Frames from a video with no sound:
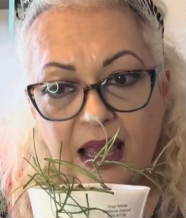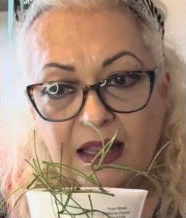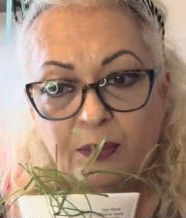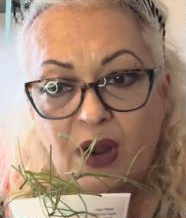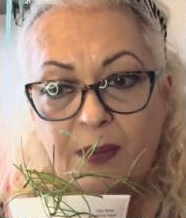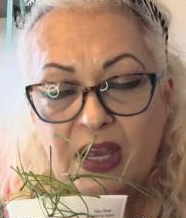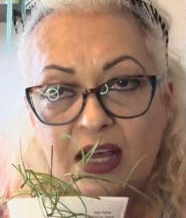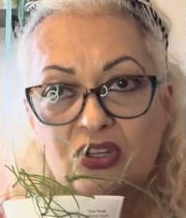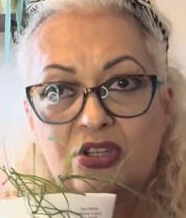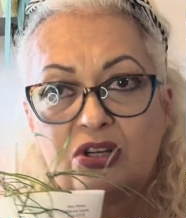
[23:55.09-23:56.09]
And the
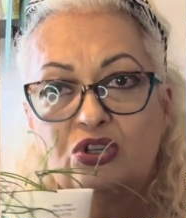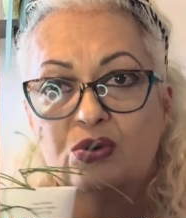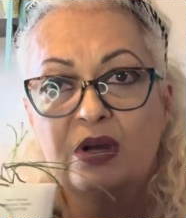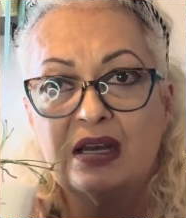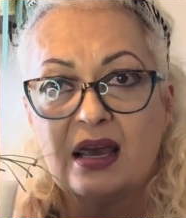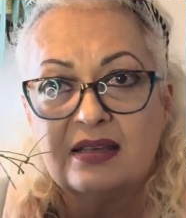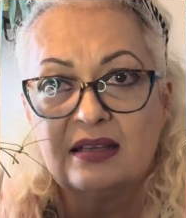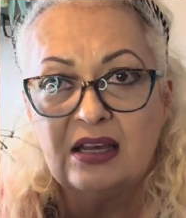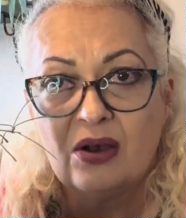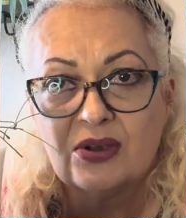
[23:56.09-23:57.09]
propagations are doing
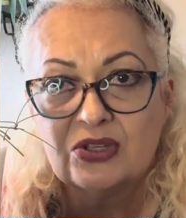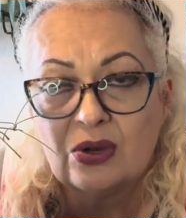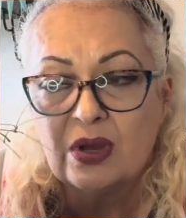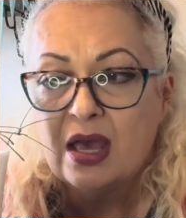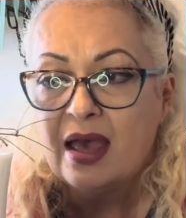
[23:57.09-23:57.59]
nicely also.